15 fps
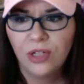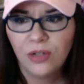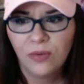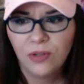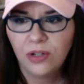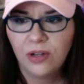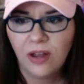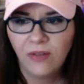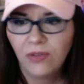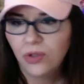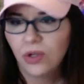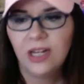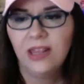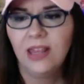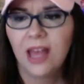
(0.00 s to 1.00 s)
she would have
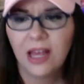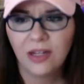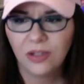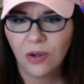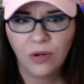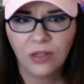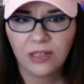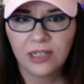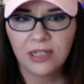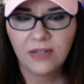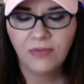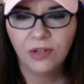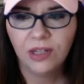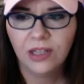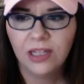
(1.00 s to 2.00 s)
treated that totally
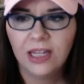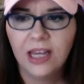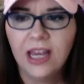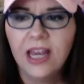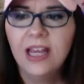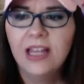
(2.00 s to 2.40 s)
differently.